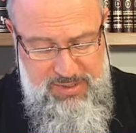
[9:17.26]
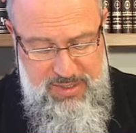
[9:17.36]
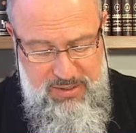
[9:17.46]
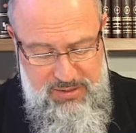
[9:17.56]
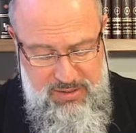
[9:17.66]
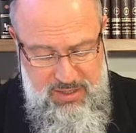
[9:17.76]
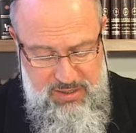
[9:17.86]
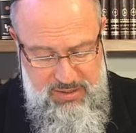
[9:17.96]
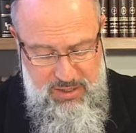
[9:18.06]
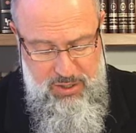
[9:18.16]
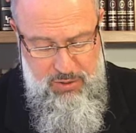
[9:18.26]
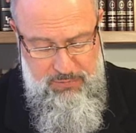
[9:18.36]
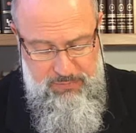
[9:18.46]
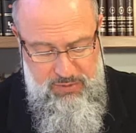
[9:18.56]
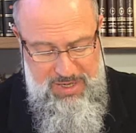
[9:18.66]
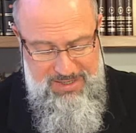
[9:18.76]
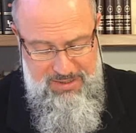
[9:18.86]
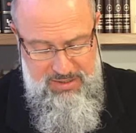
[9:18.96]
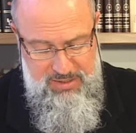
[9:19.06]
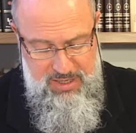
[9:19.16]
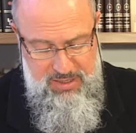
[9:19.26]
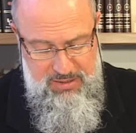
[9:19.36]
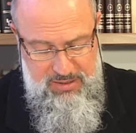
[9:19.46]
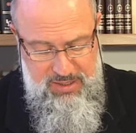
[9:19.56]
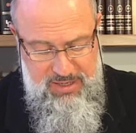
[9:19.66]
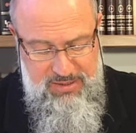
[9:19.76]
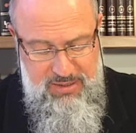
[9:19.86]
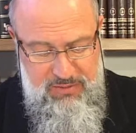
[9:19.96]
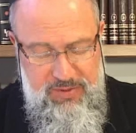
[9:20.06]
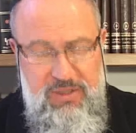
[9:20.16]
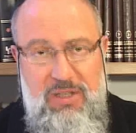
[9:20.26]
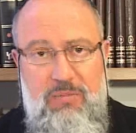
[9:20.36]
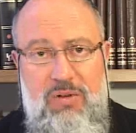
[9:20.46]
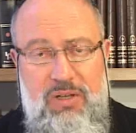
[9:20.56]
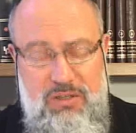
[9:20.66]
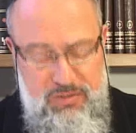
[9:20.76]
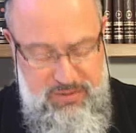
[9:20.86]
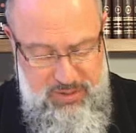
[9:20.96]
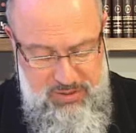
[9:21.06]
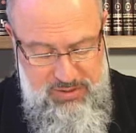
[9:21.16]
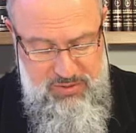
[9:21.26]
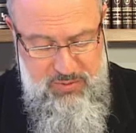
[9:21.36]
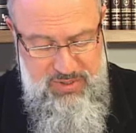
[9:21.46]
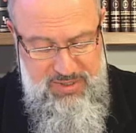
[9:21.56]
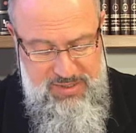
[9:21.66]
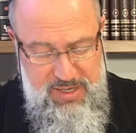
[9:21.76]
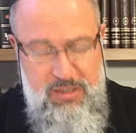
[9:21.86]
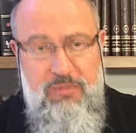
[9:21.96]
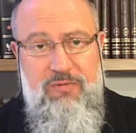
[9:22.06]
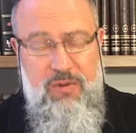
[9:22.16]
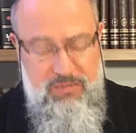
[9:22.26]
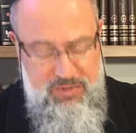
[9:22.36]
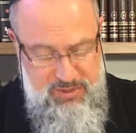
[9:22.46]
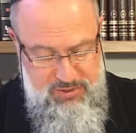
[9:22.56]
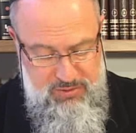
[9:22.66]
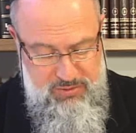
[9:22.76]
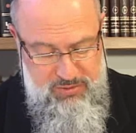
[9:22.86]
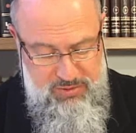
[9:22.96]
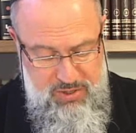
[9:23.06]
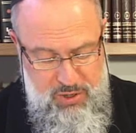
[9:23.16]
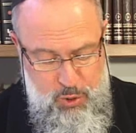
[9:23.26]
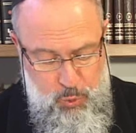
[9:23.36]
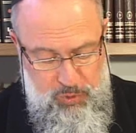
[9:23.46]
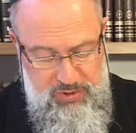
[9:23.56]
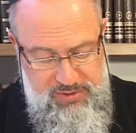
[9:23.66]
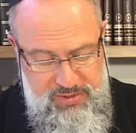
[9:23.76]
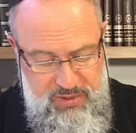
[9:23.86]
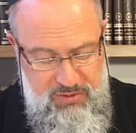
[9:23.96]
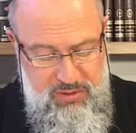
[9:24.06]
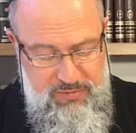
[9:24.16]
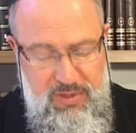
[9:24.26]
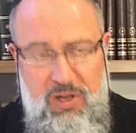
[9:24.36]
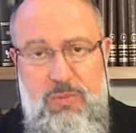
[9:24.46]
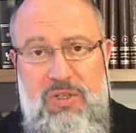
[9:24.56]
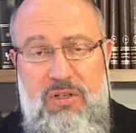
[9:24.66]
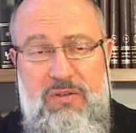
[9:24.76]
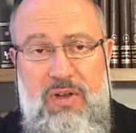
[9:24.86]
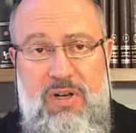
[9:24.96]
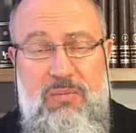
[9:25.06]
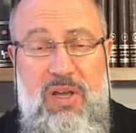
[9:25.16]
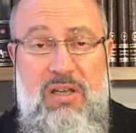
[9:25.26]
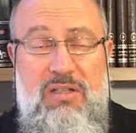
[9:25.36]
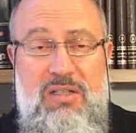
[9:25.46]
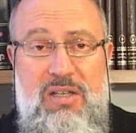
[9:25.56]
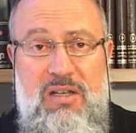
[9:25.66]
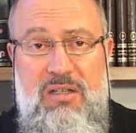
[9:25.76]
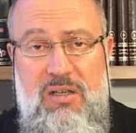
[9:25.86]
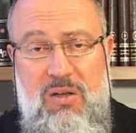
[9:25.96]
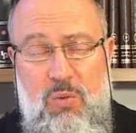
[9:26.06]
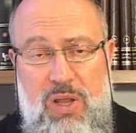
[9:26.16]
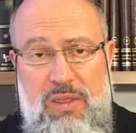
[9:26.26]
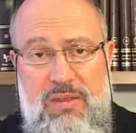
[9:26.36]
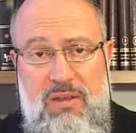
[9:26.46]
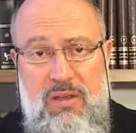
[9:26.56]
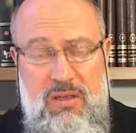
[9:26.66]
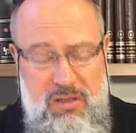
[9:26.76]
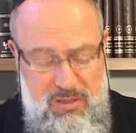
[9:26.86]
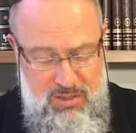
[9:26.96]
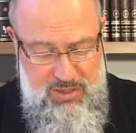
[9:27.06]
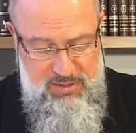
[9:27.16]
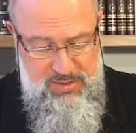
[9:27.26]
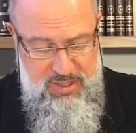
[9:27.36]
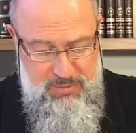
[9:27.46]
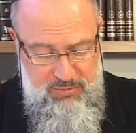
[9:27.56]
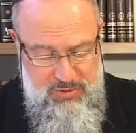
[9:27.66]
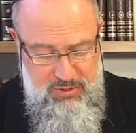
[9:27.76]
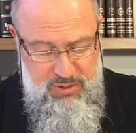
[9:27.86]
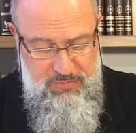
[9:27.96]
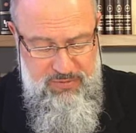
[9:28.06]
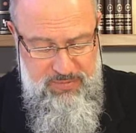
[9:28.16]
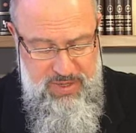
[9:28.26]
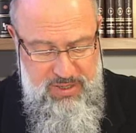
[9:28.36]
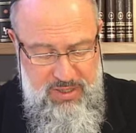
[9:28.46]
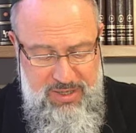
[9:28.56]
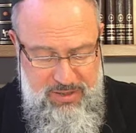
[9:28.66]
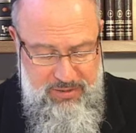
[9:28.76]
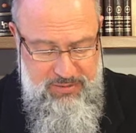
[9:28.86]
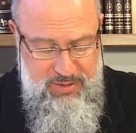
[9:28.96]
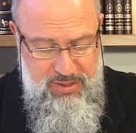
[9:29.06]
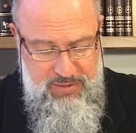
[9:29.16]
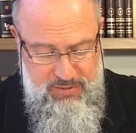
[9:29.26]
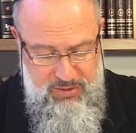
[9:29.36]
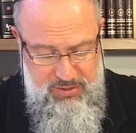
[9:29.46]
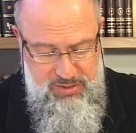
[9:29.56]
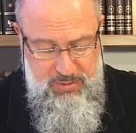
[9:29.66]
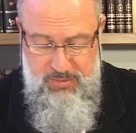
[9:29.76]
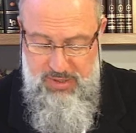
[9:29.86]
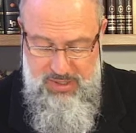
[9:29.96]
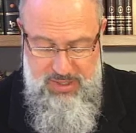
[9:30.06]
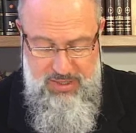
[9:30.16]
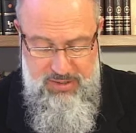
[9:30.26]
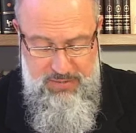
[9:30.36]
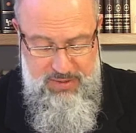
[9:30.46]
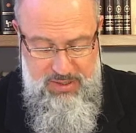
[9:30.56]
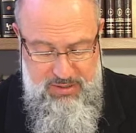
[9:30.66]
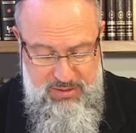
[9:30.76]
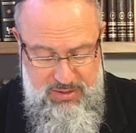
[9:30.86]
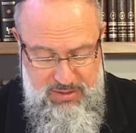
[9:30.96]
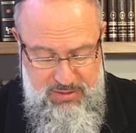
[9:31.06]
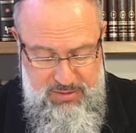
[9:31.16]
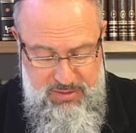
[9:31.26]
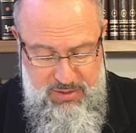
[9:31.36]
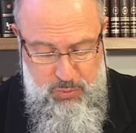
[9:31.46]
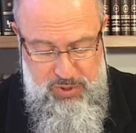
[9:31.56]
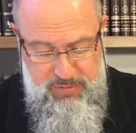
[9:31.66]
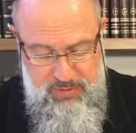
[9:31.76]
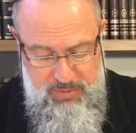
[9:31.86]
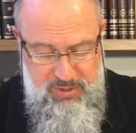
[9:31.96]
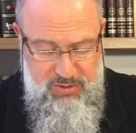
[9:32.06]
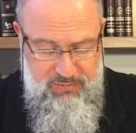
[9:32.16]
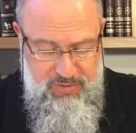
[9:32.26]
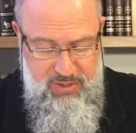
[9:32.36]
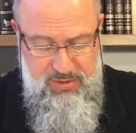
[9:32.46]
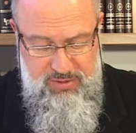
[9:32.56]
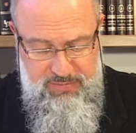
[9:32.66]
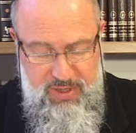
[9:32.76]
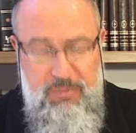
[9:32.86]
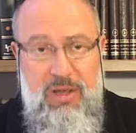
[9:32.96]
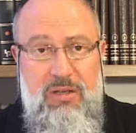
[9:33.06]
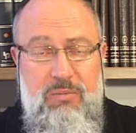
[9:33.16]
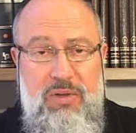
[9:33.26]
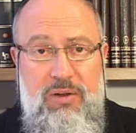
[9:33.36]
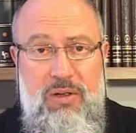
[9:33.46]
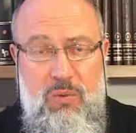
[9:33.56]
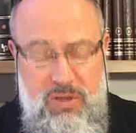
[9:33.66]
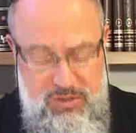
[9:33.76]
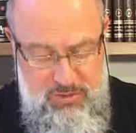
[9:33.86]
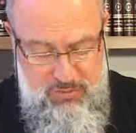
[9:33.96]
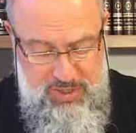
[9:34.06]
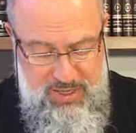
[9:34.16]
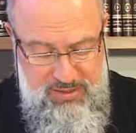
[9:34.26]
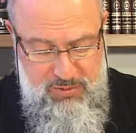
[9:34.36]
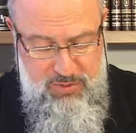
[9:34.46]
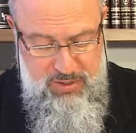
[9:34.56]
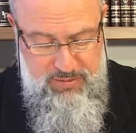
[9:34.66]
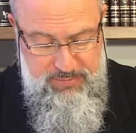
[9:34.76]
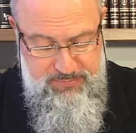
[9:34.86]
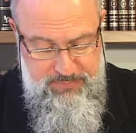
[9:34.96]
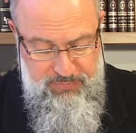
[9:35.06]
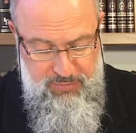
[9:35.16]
set aside for understanding and delving deeply into things to understand them from their source. Where you'll see davar midavar, and by understanding one thing, he is then able to learn from that another thing, another concept, another halacha. We yudame davar ledavar, by comparing one case to another.